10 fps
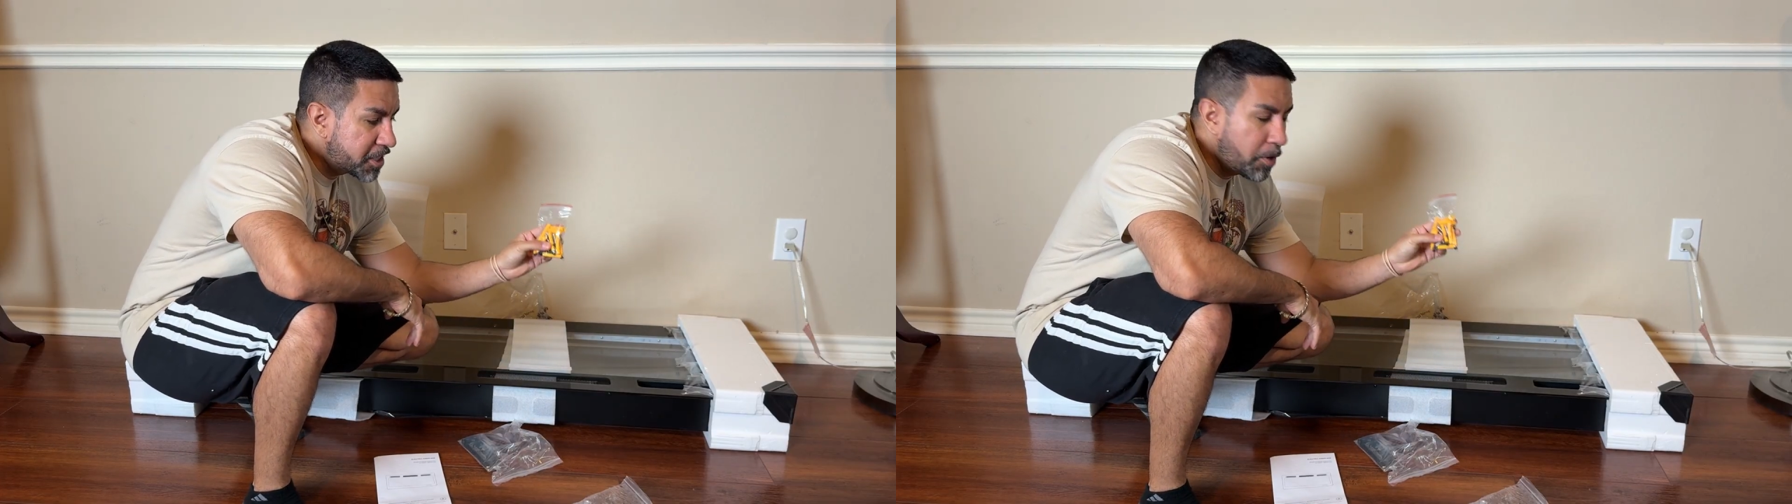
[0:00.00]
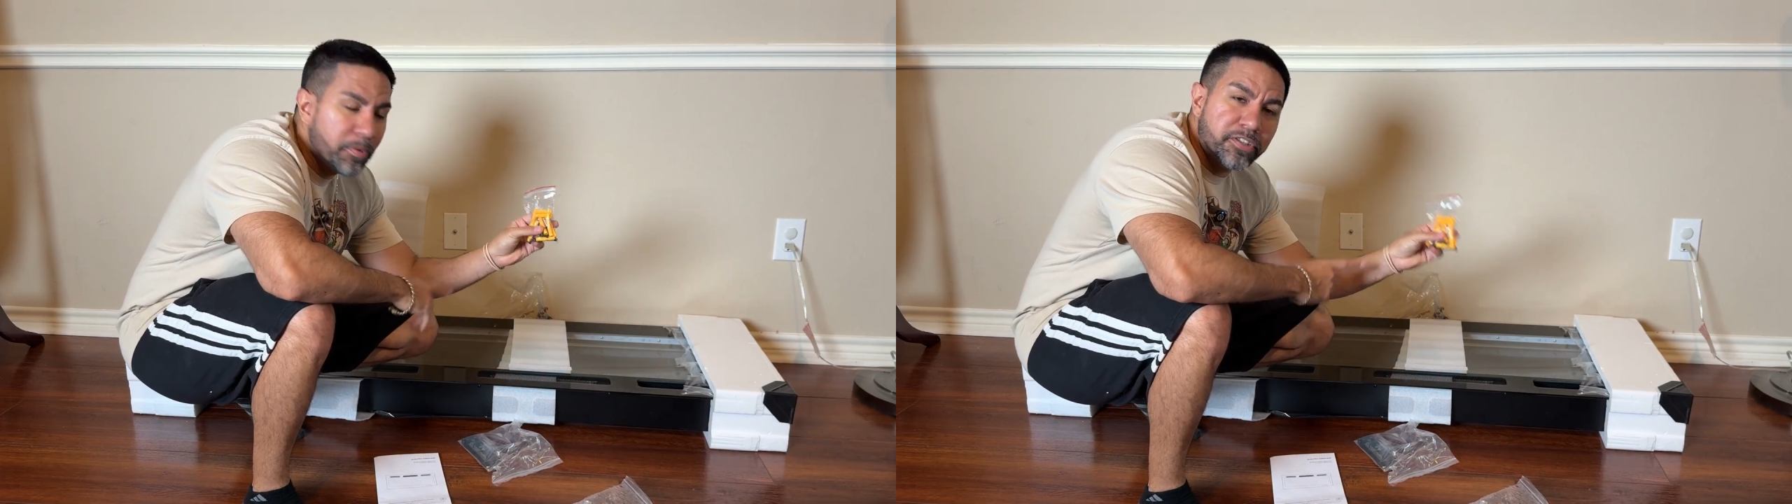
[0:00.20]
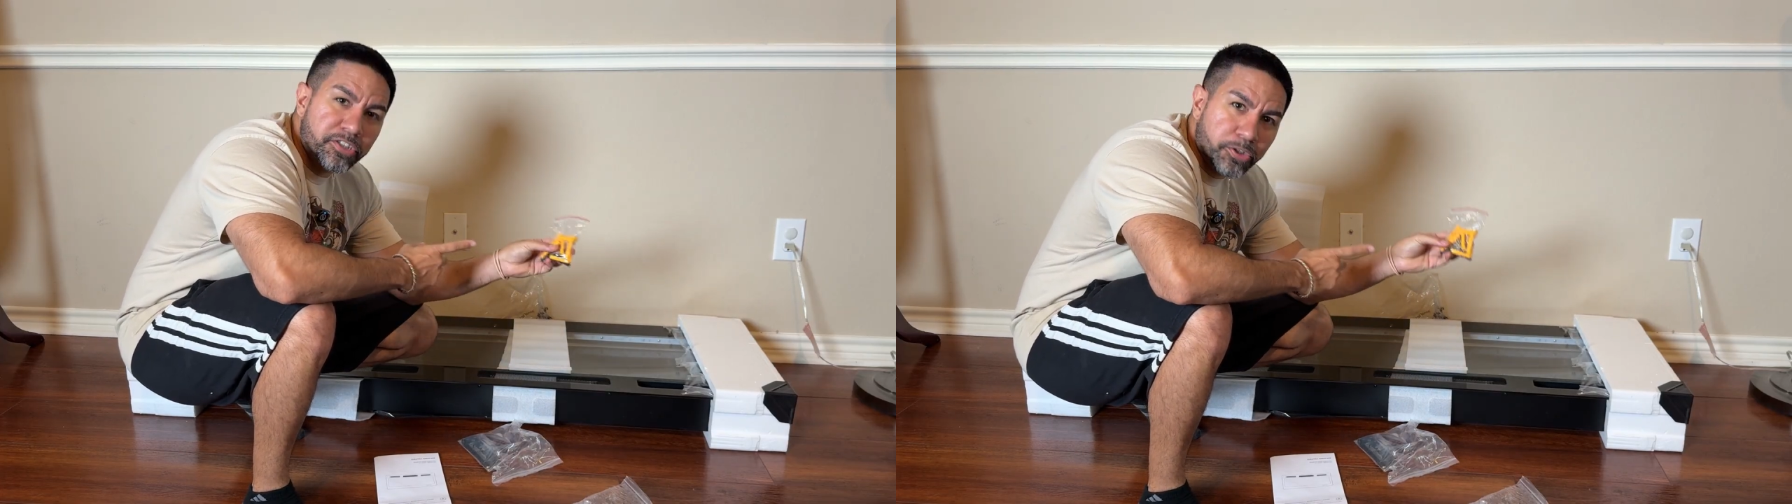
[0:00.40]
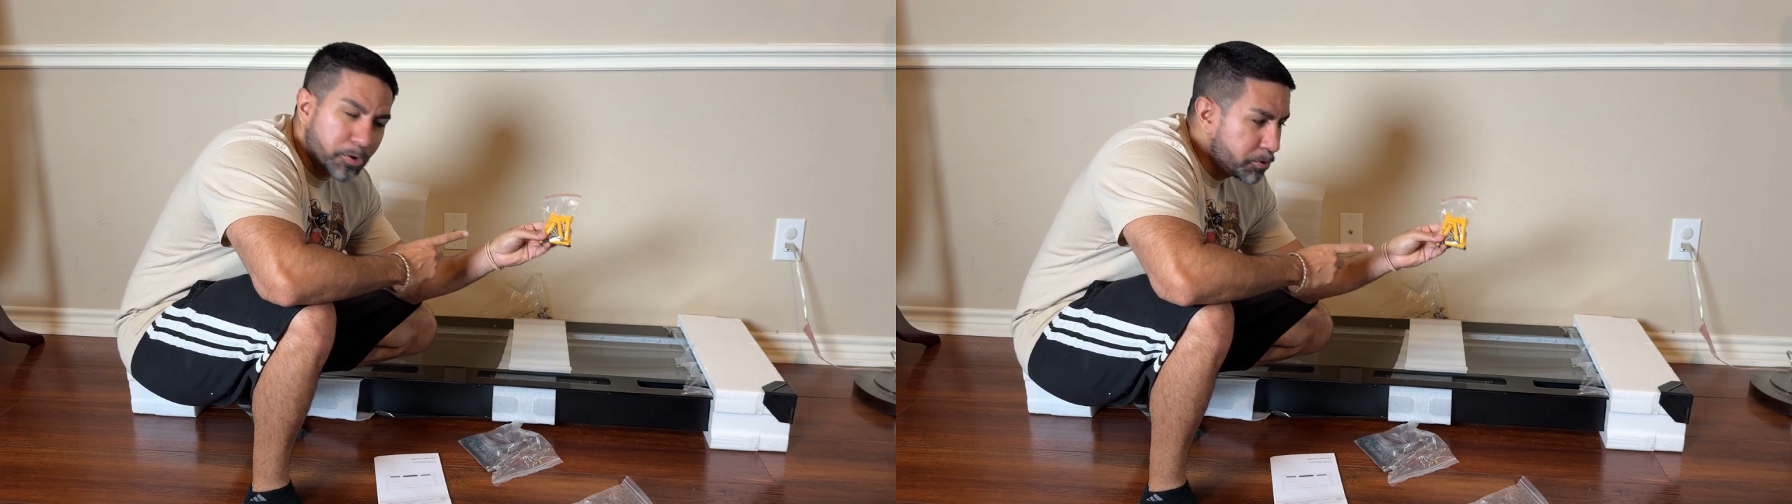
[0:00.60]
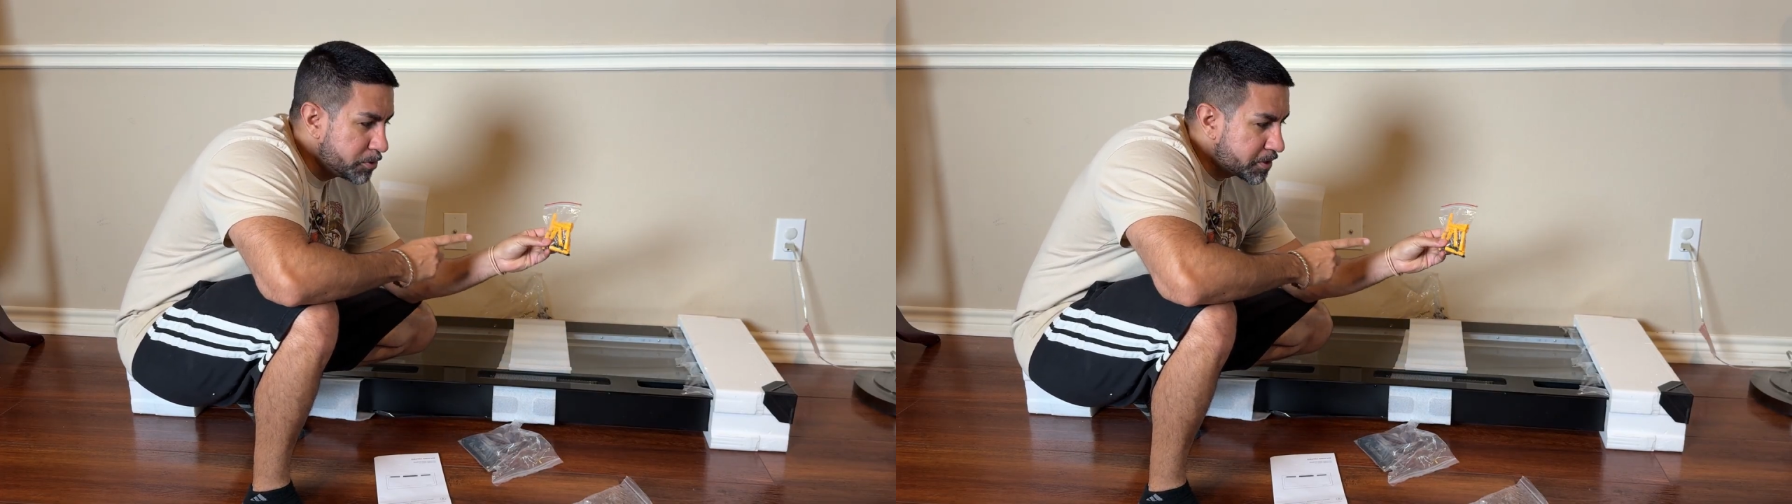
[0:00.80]
come with the
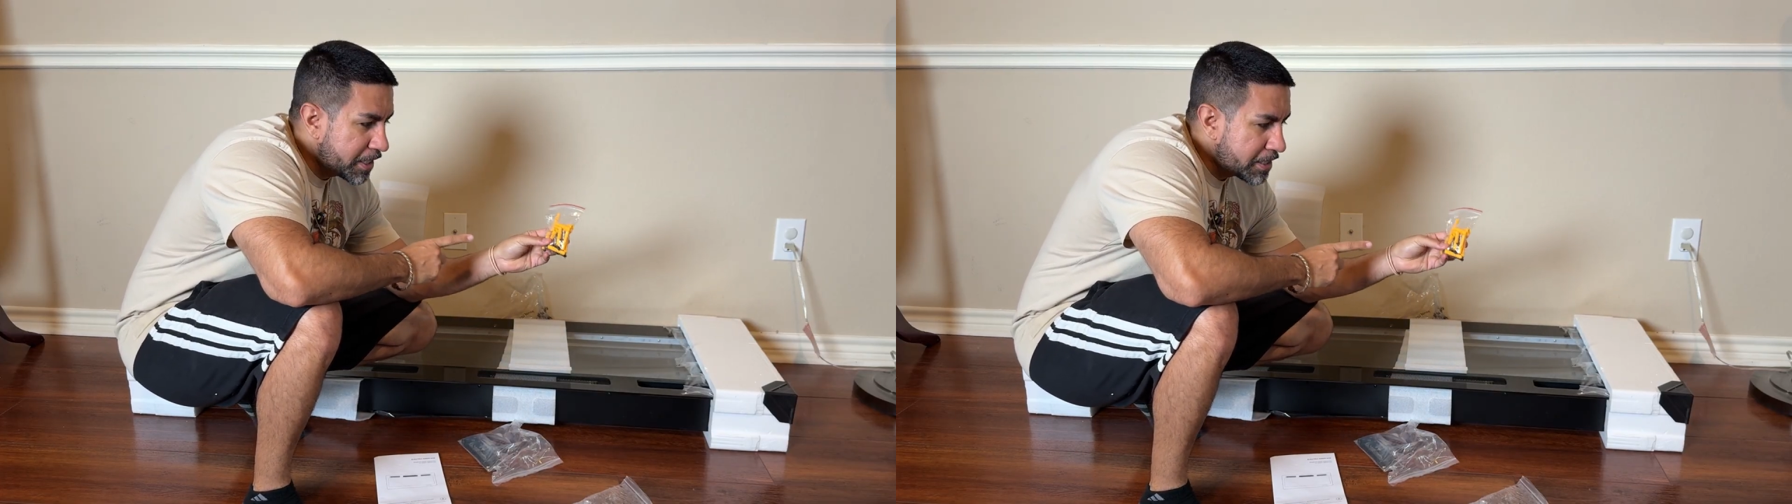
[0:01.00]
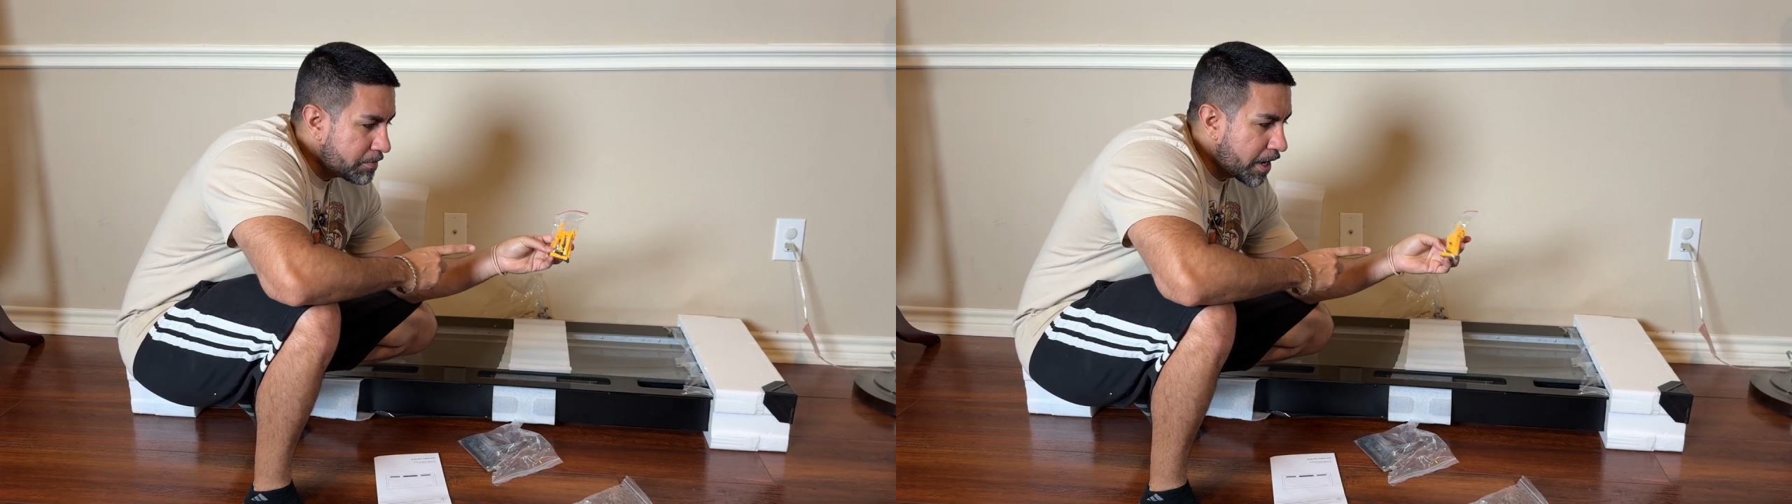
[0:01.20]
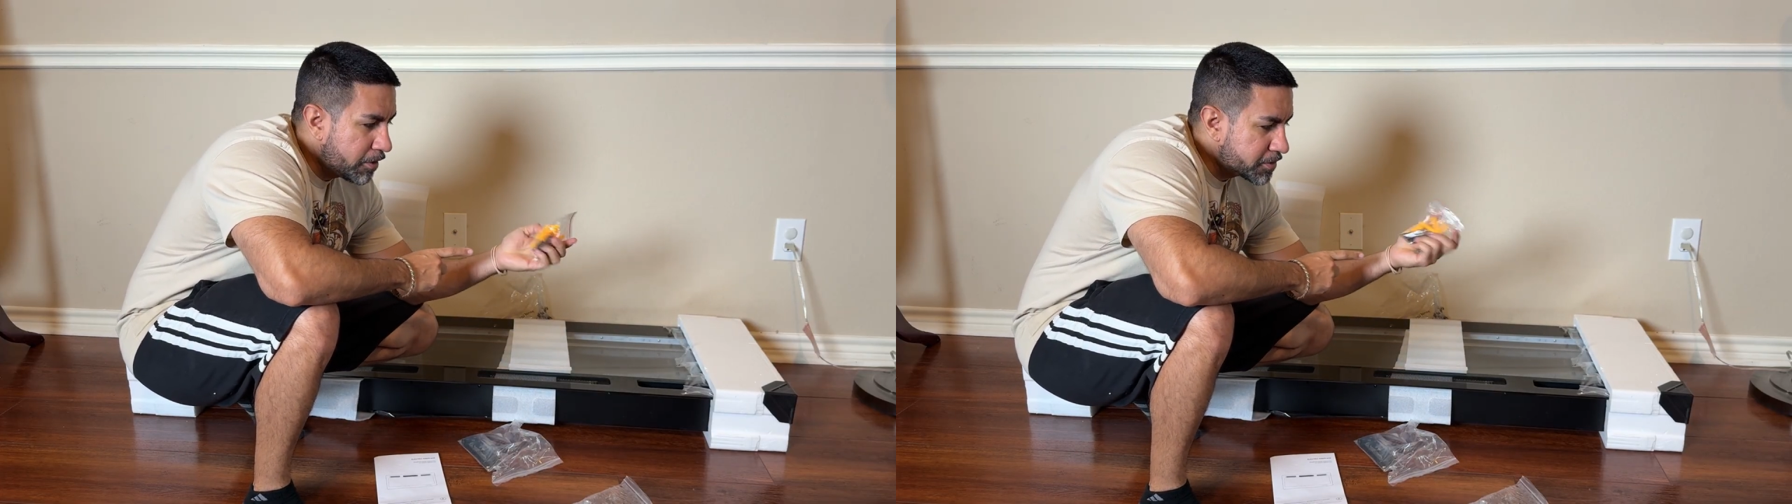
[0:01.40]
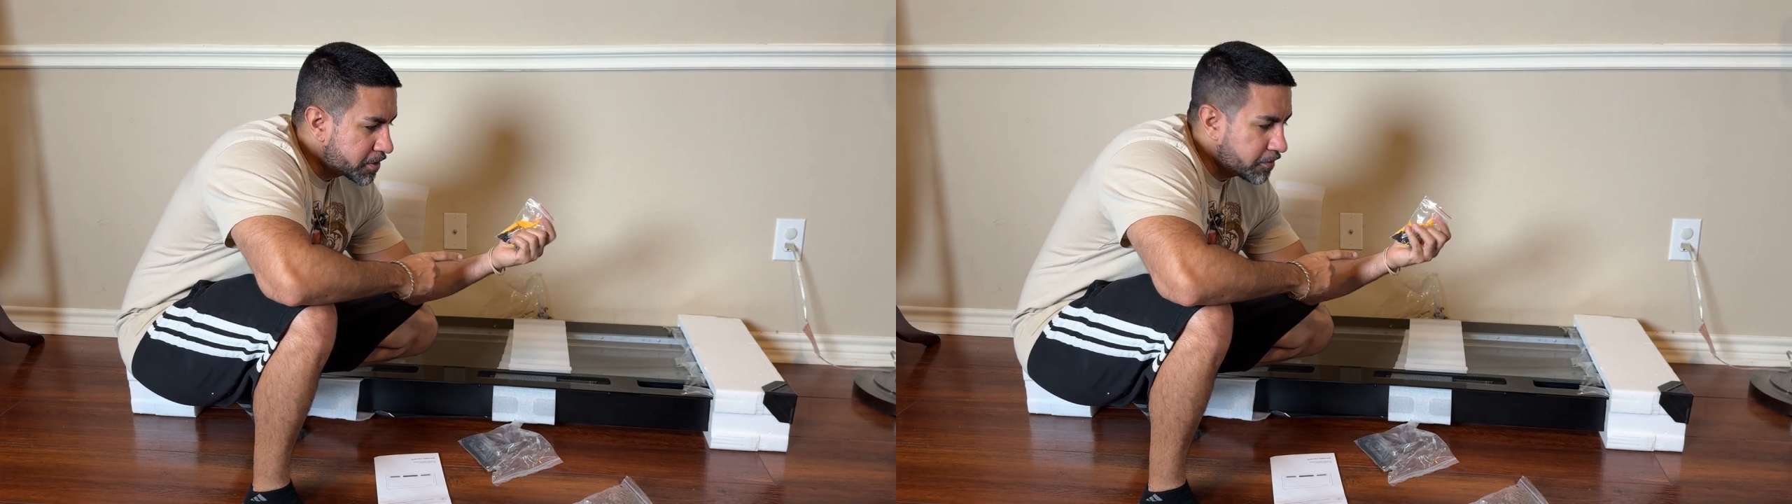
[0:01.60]
screws and the mounts,